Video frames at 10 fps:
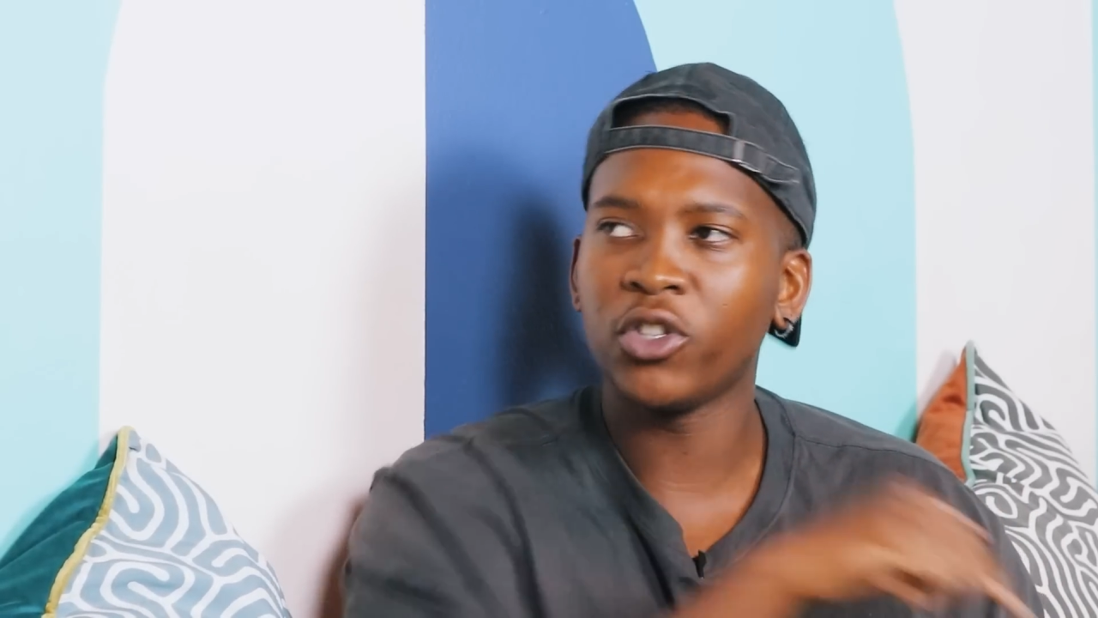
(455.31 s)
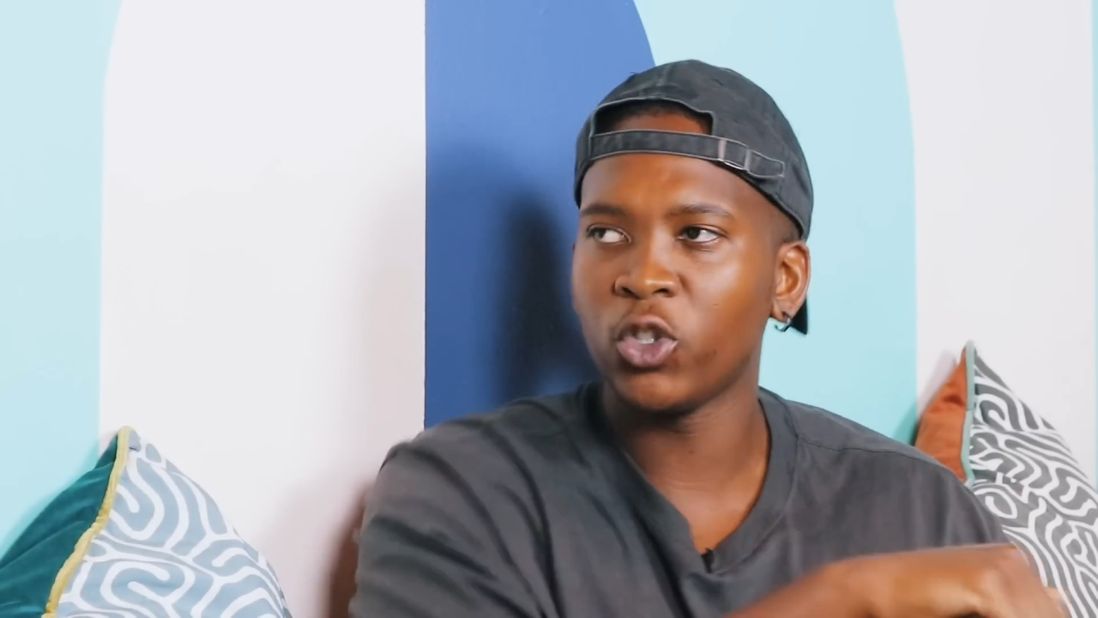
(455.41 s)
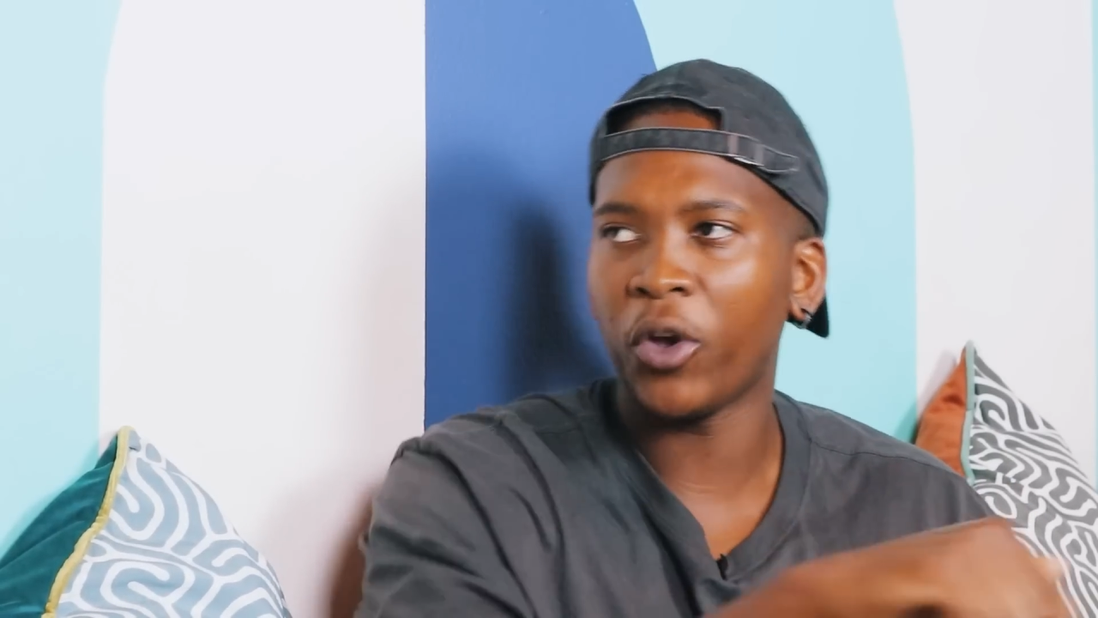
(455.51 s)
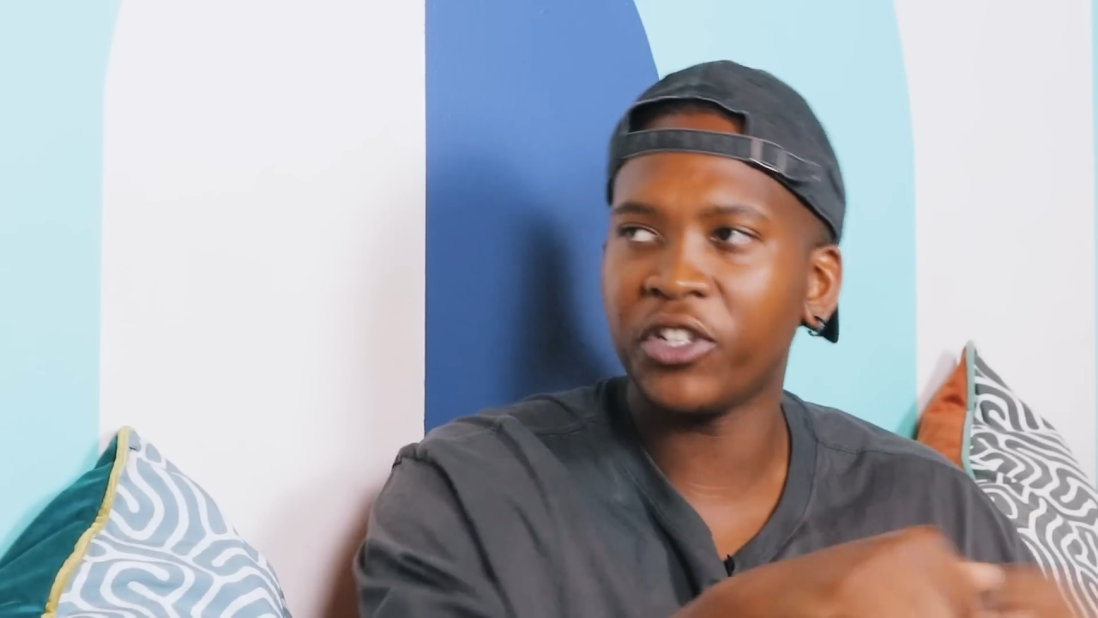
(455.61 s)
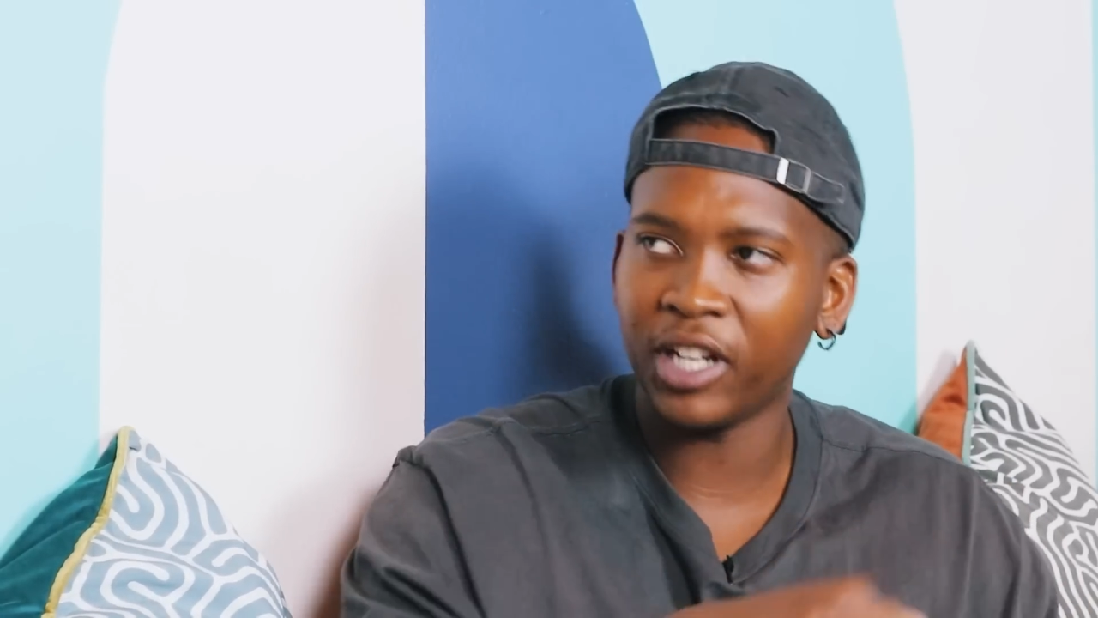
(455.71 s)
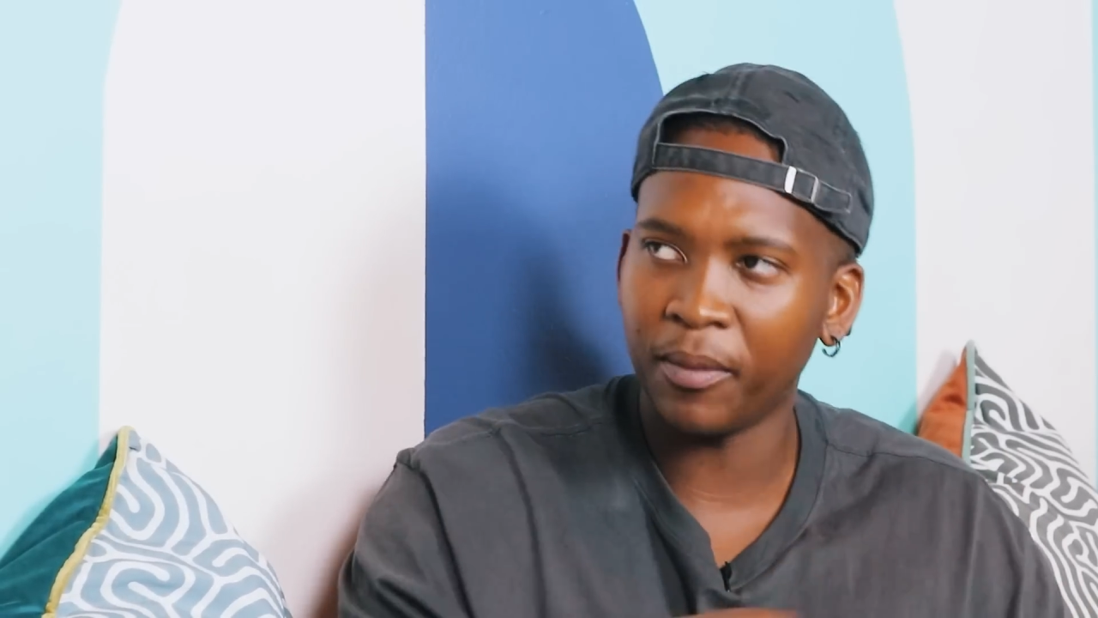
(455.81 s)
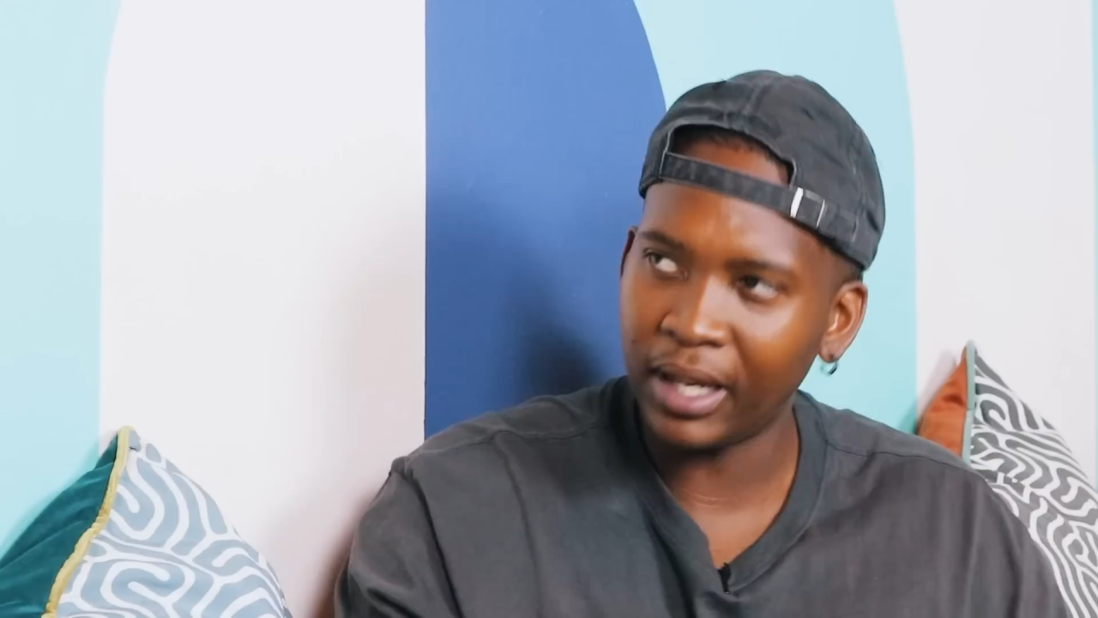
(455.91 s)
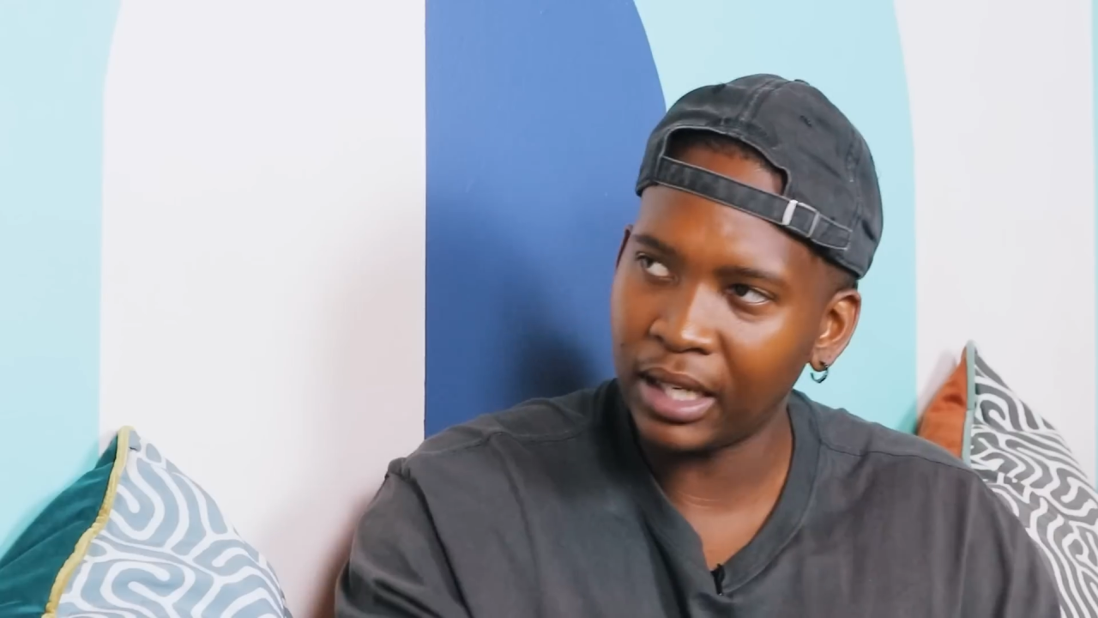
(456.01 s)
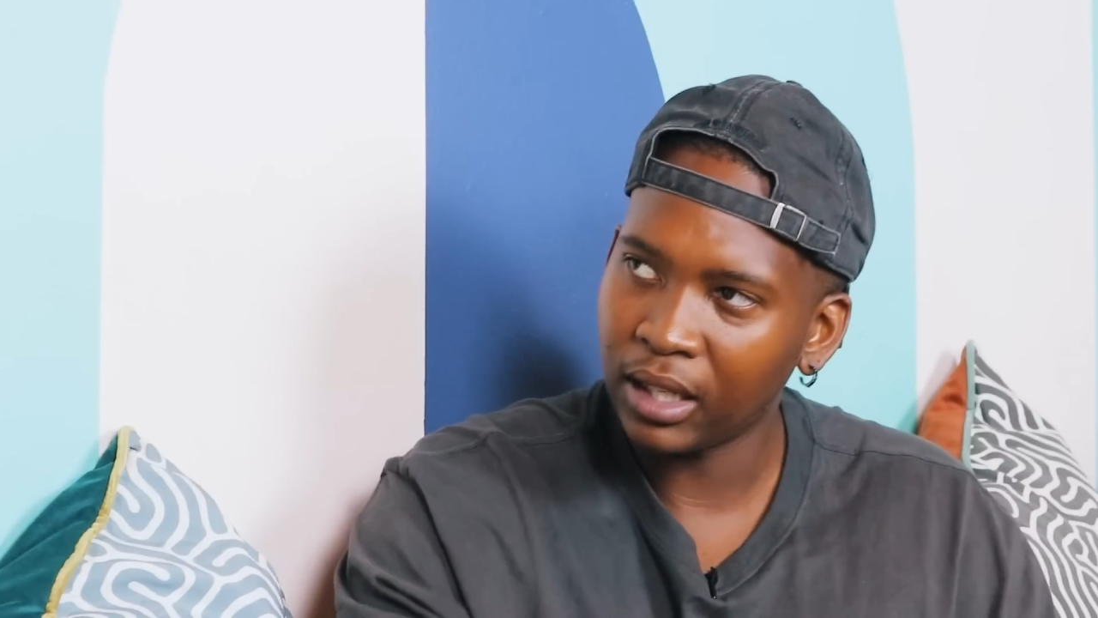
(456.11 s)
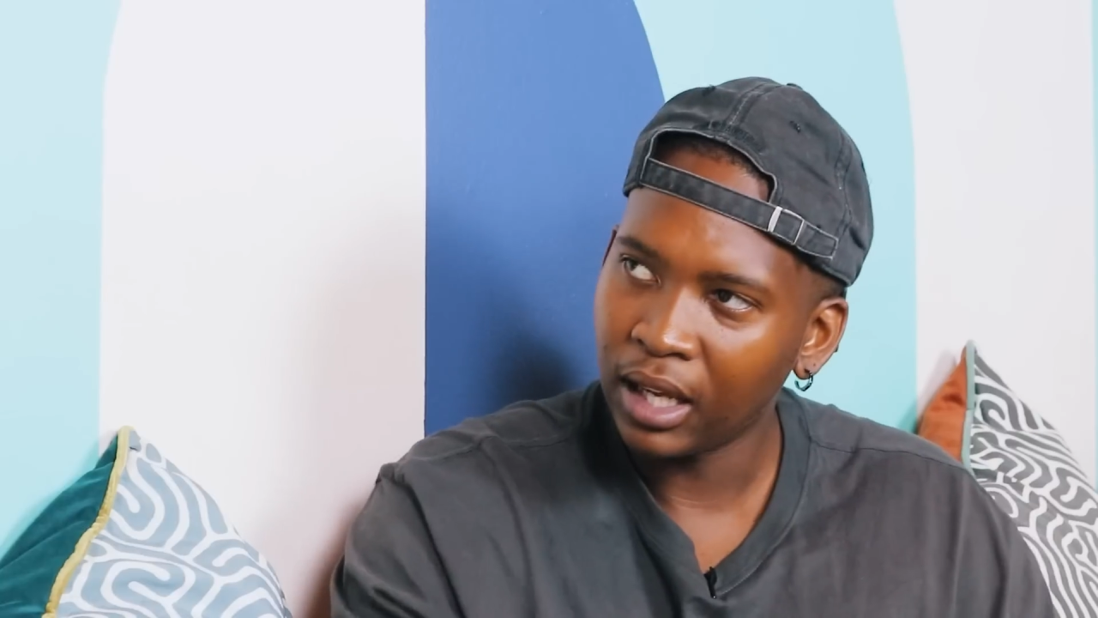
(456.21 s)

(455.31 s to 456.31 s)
situation I'm in.